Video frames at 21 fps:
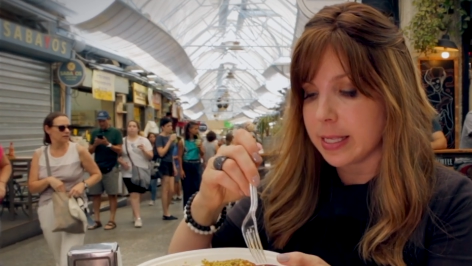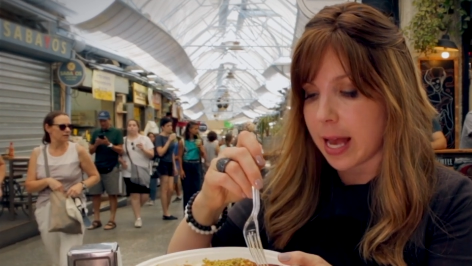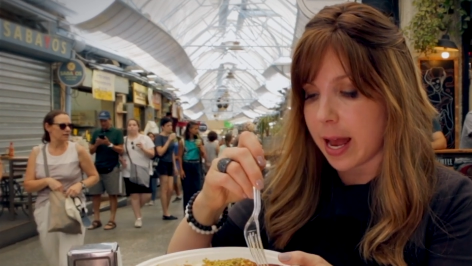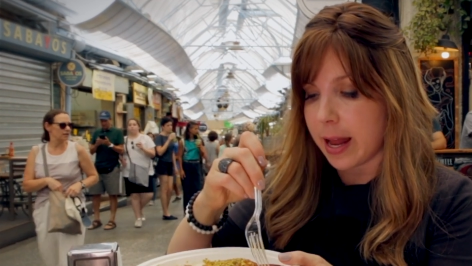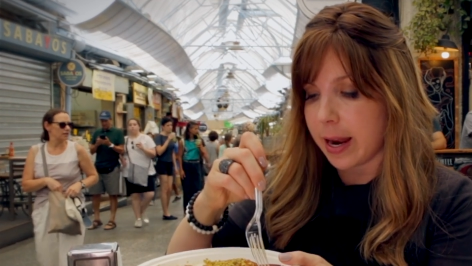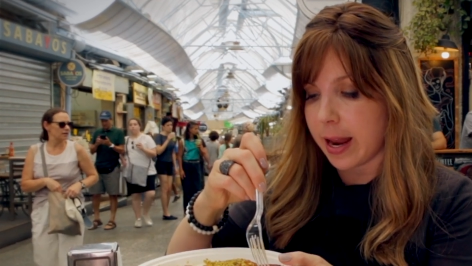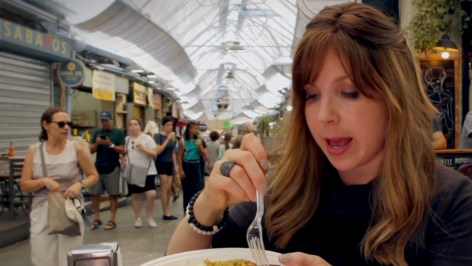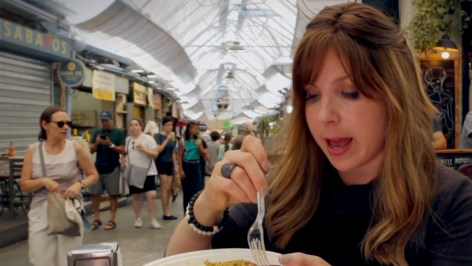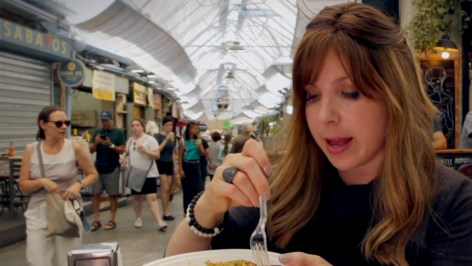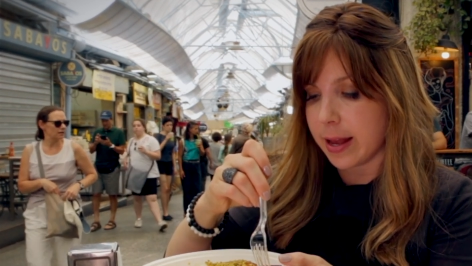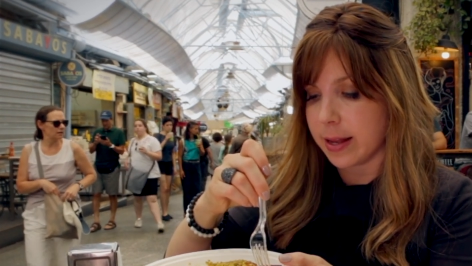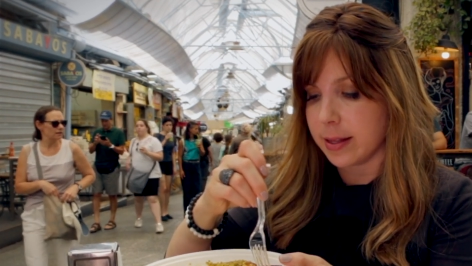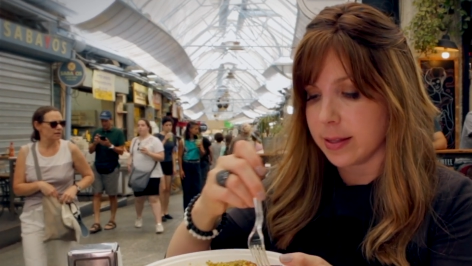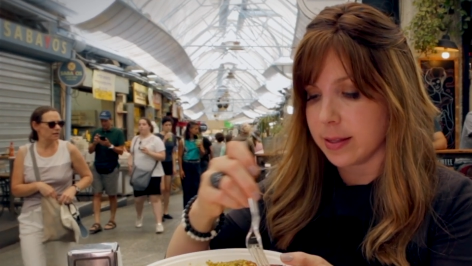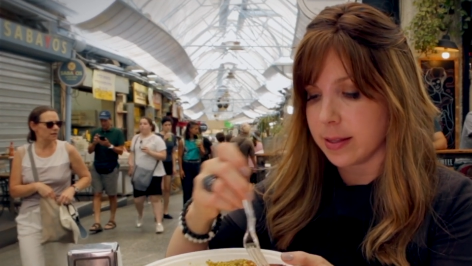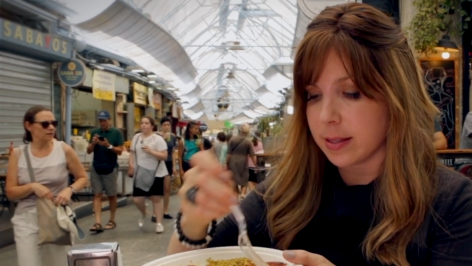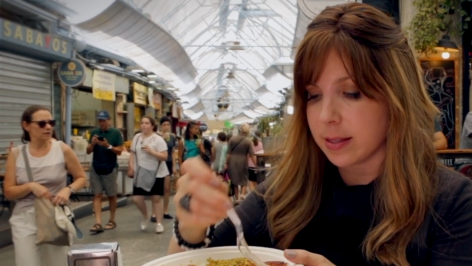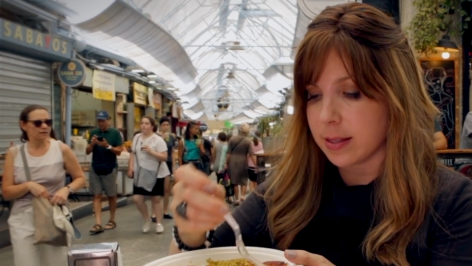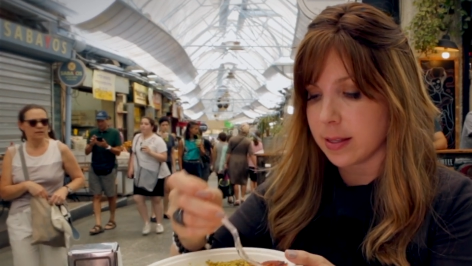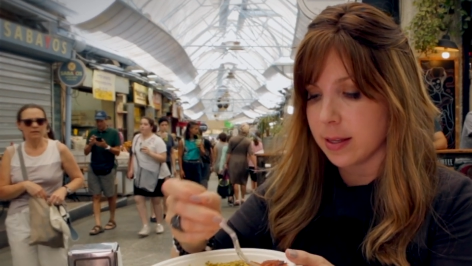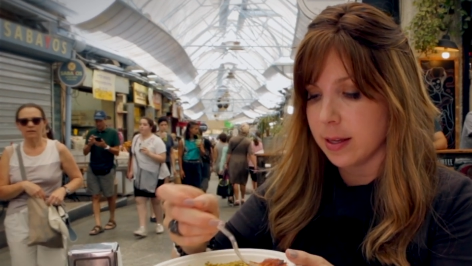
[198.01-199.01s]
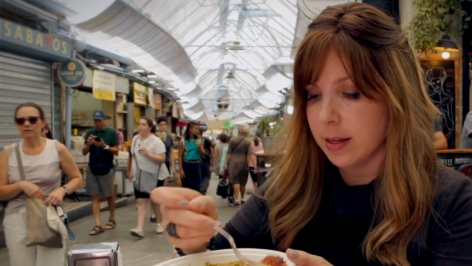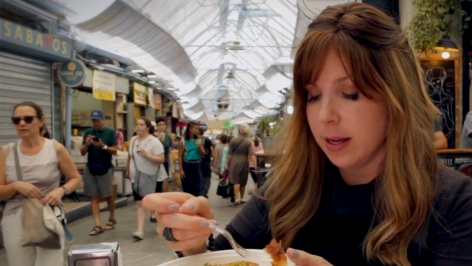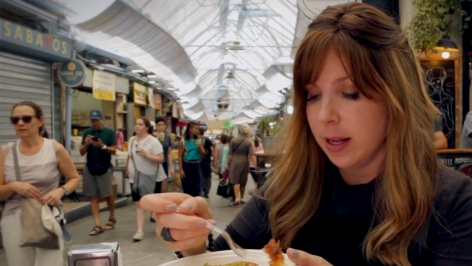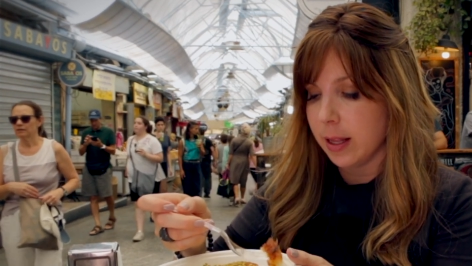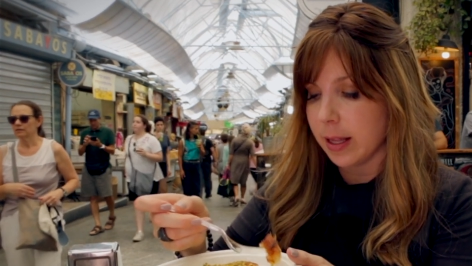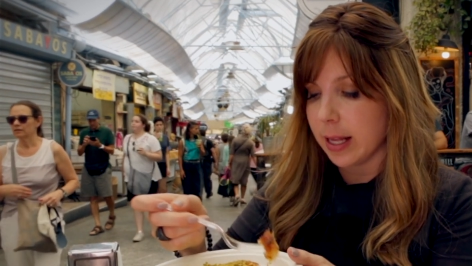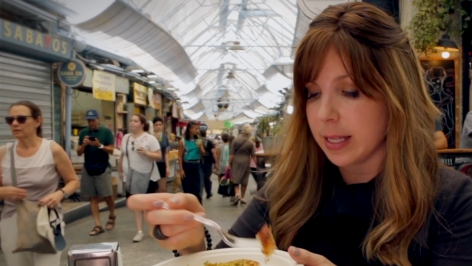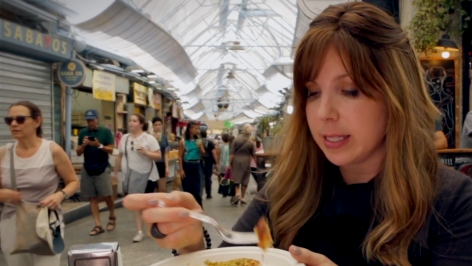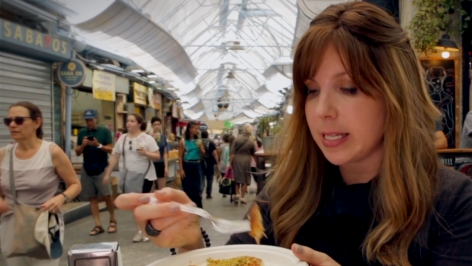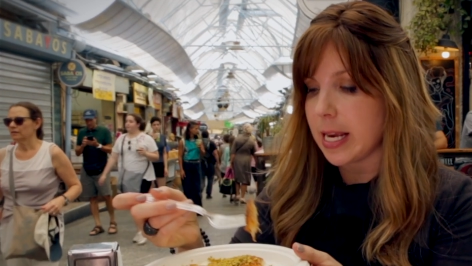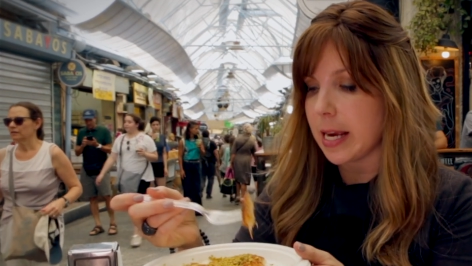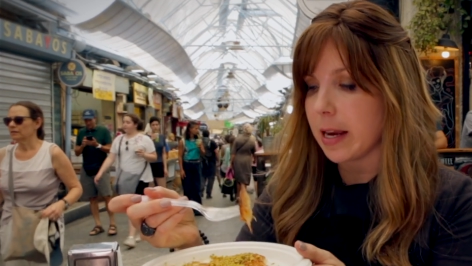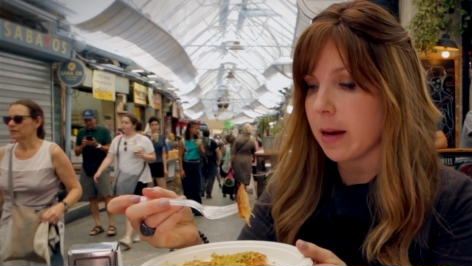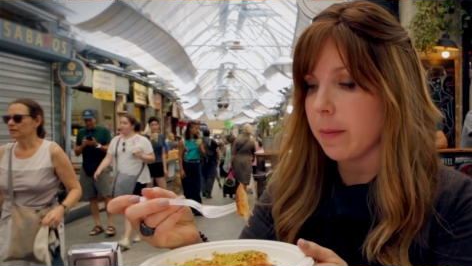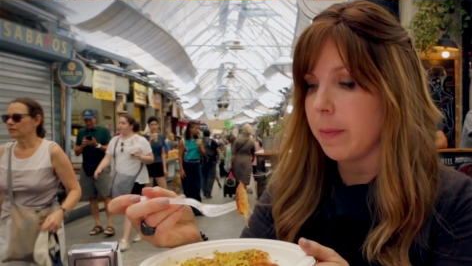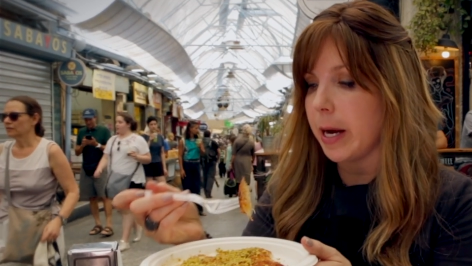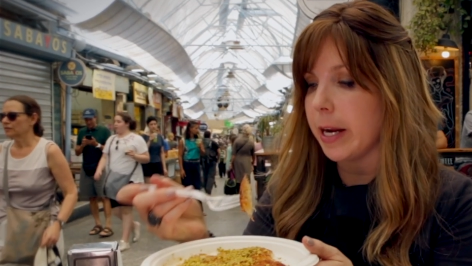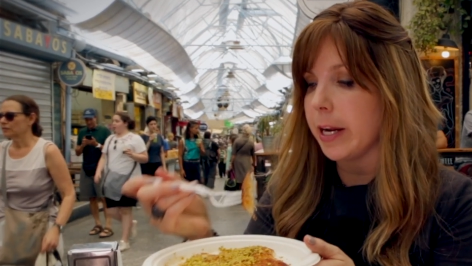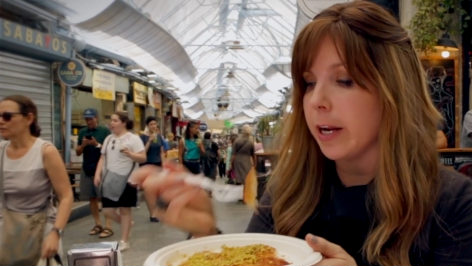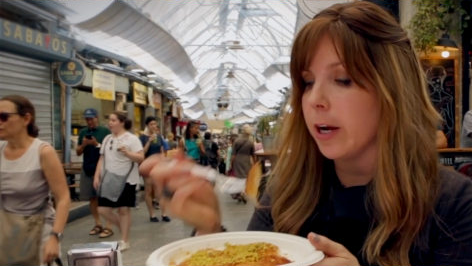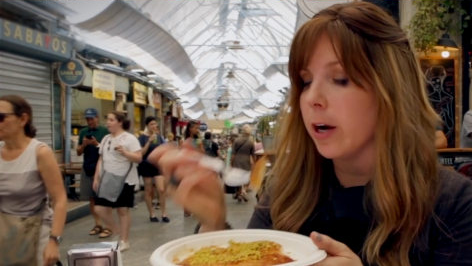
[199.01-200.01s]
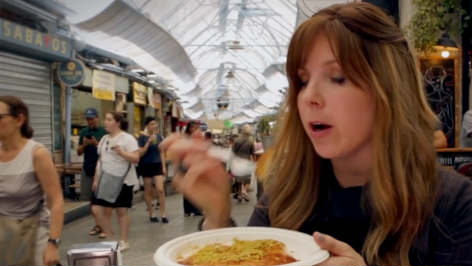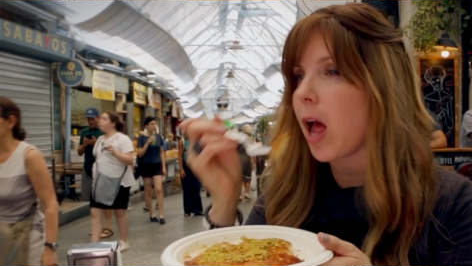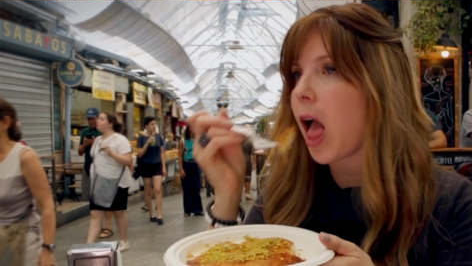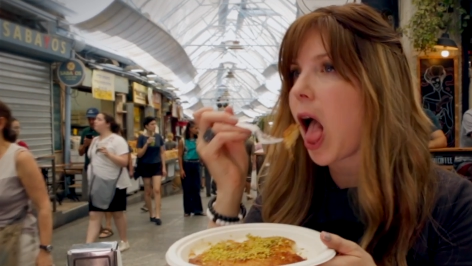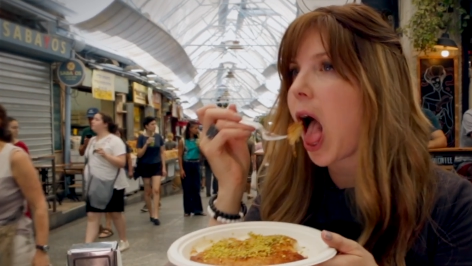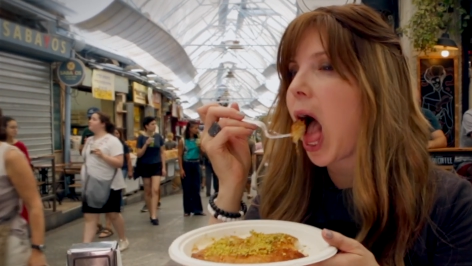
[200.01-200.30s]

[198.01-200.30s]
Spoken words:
and ends. Let's take a bite here.